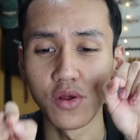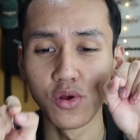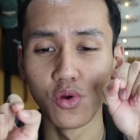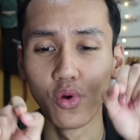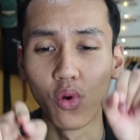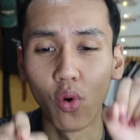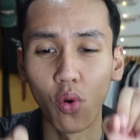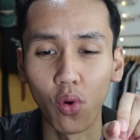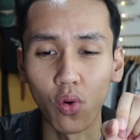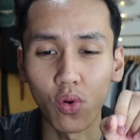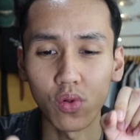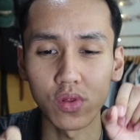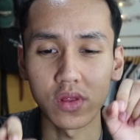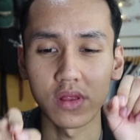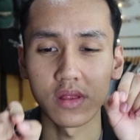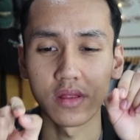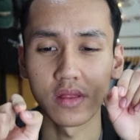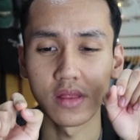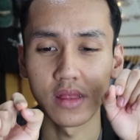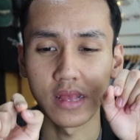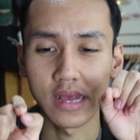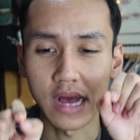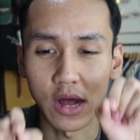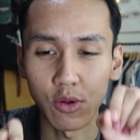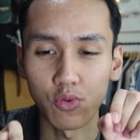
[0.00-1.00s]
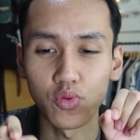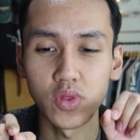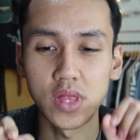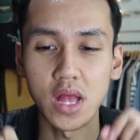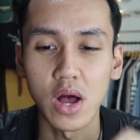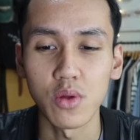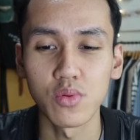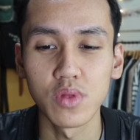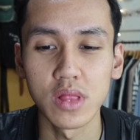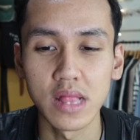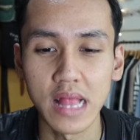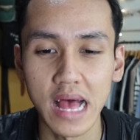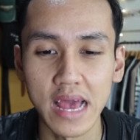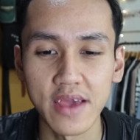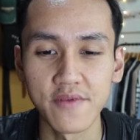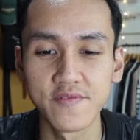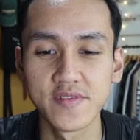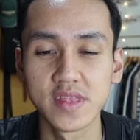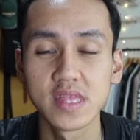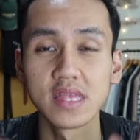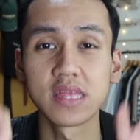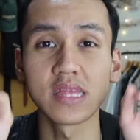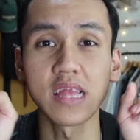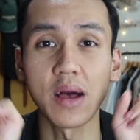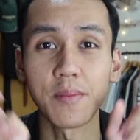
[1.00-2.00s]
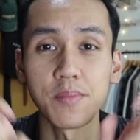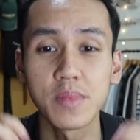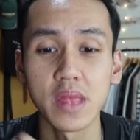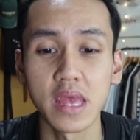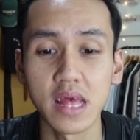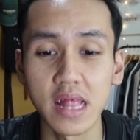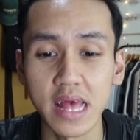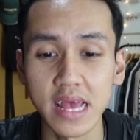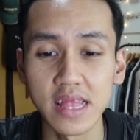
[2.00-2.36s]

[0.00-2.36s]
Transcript: gold countdown live thumbnail,